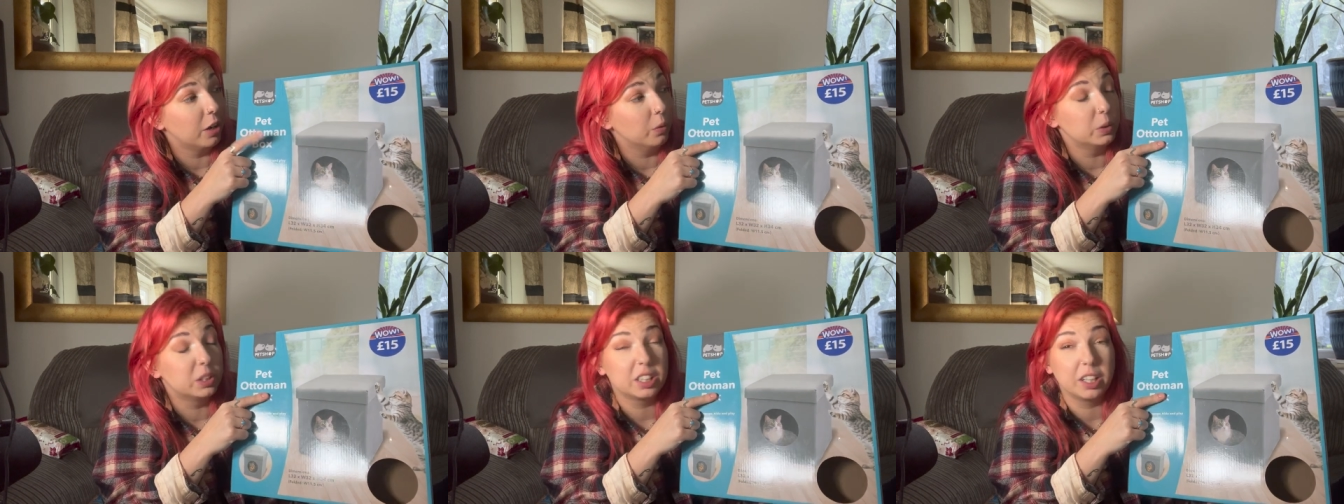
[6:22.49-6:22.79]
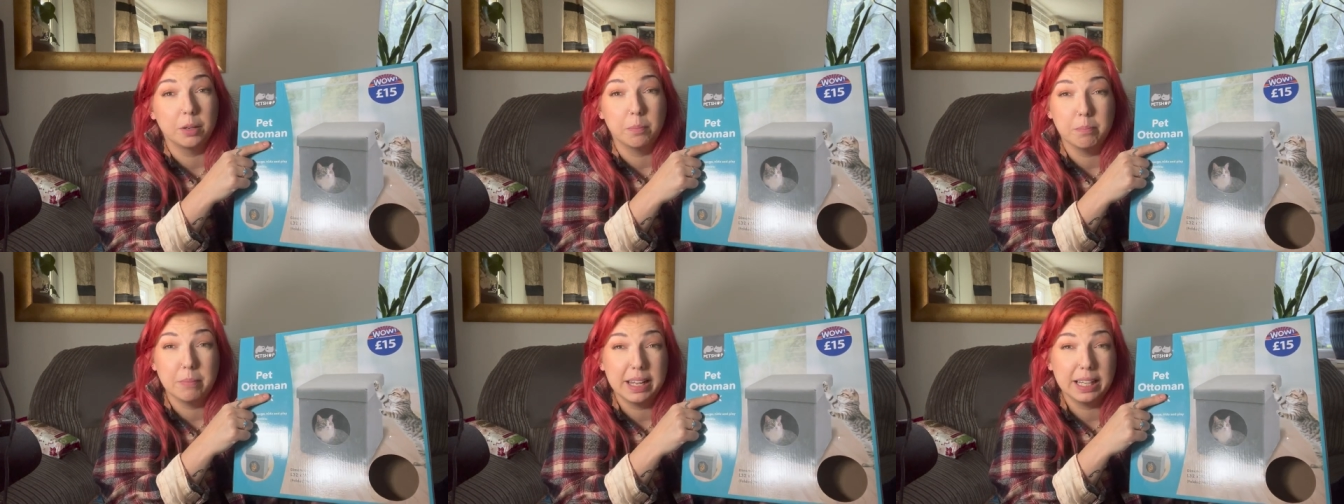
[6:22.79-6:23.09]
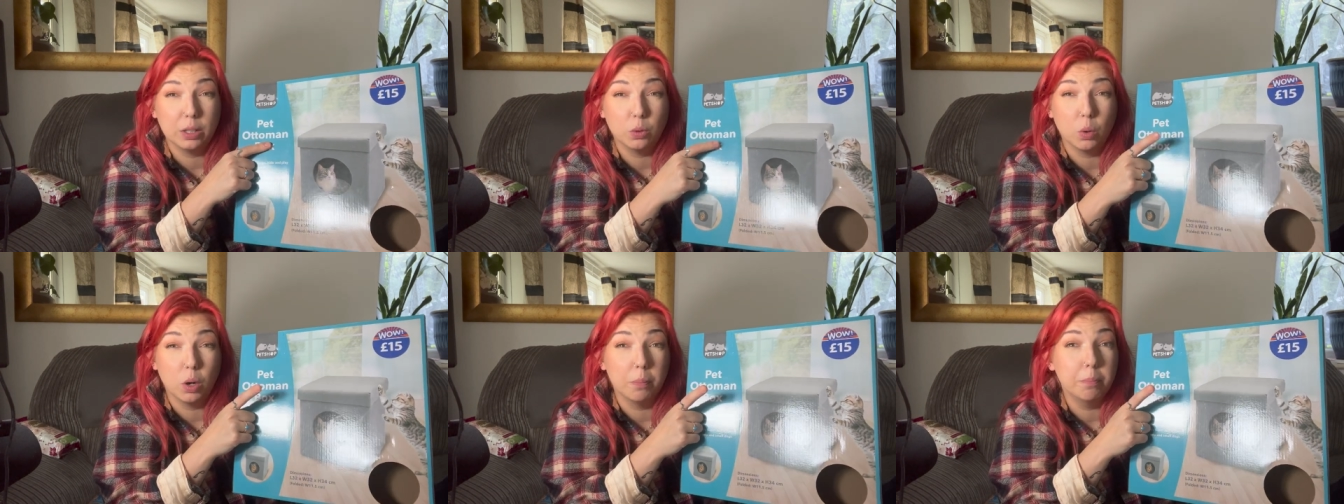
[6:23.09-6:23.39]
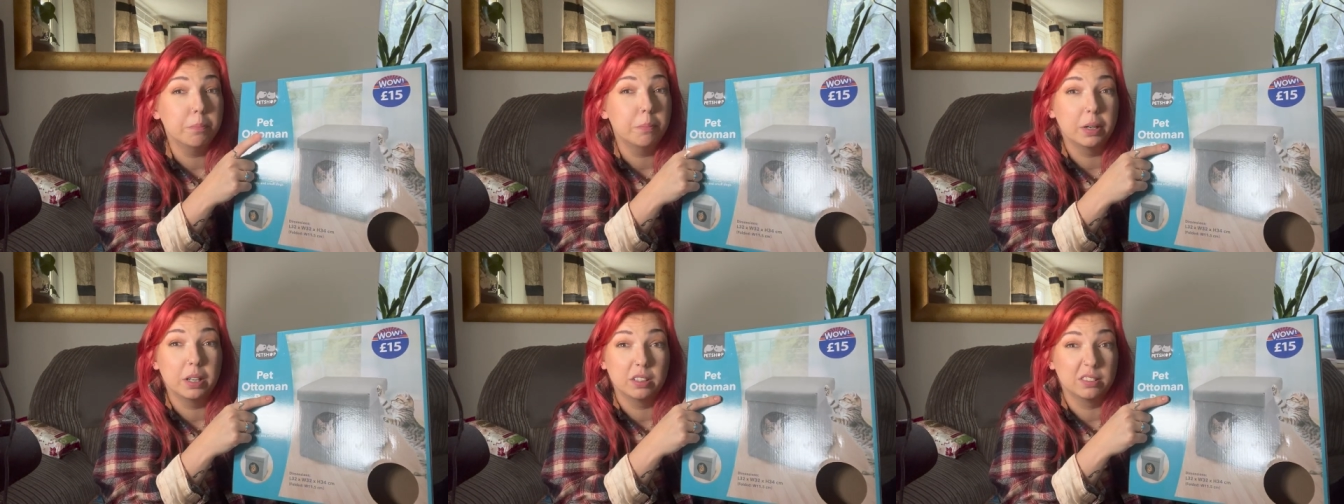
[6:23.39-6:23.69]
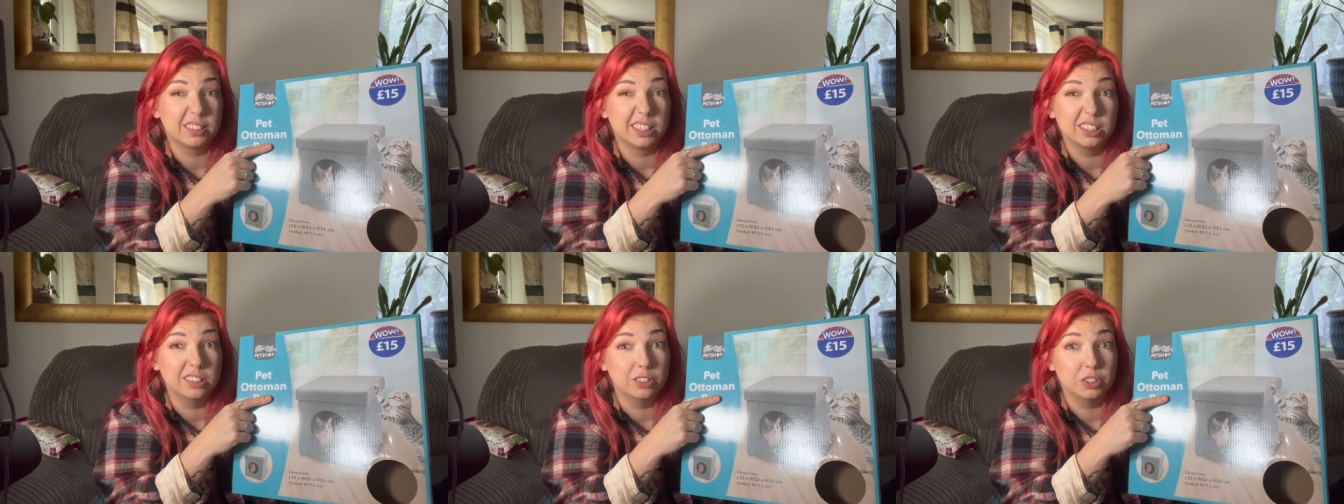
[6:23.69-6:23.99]
I was going to make one, but
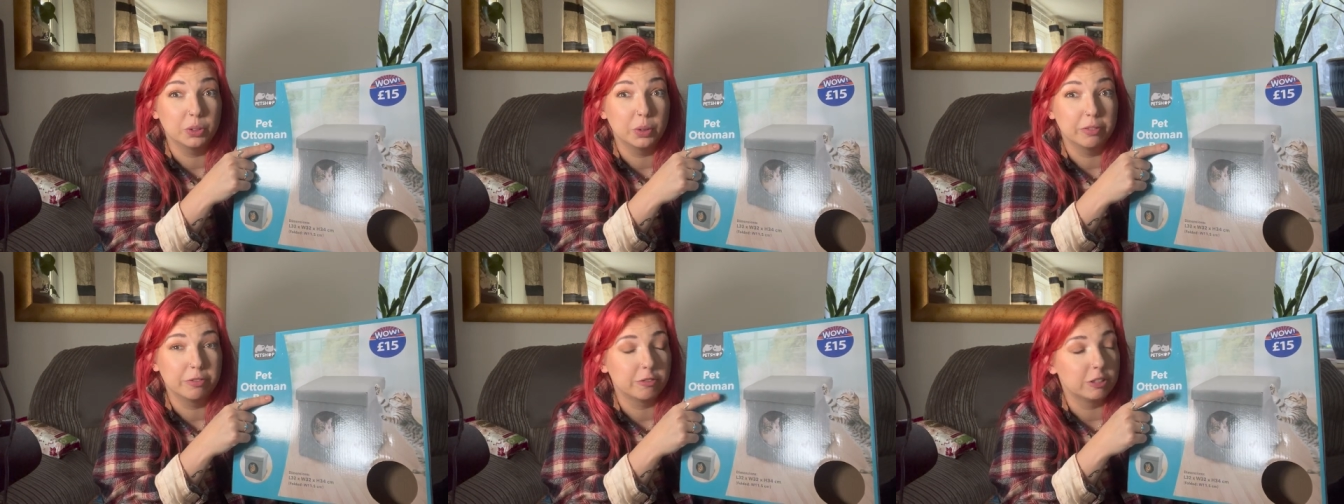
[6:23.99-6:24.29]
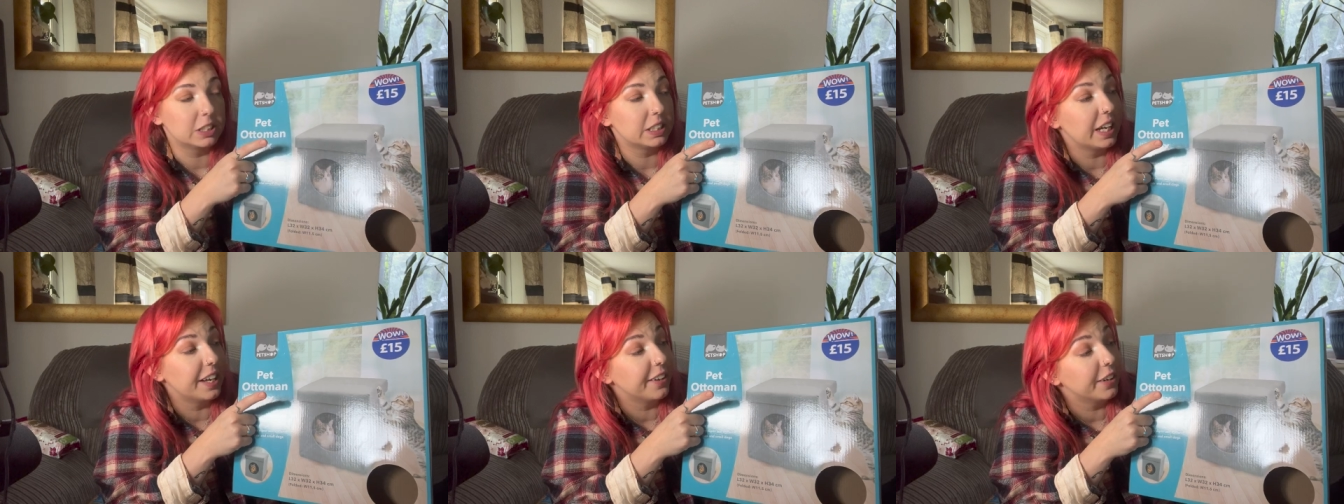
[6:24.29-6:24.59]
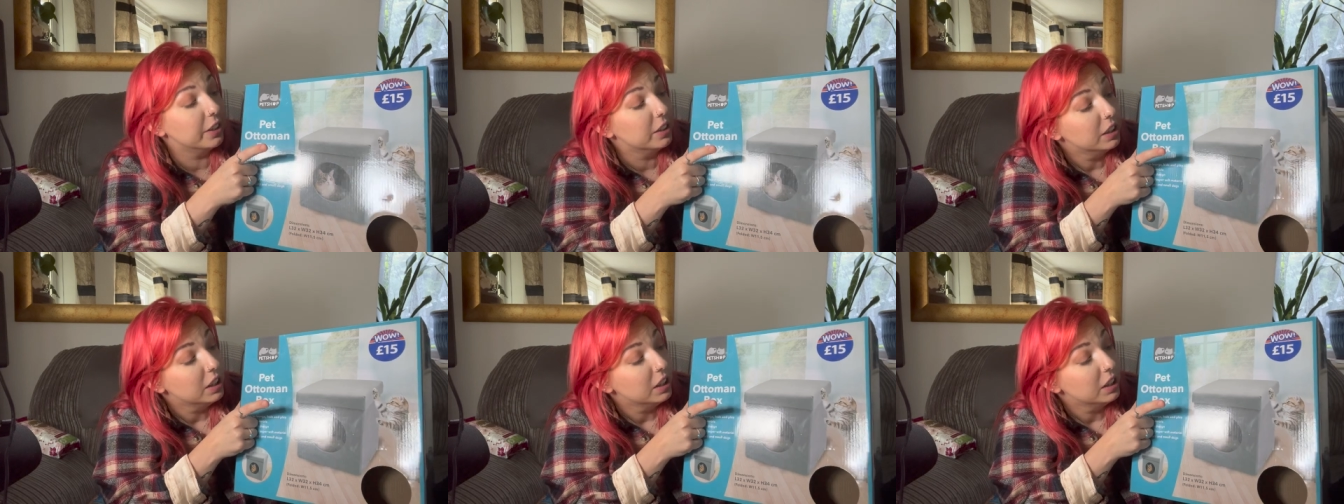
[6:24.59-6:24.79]
couldn't do it for a tenner.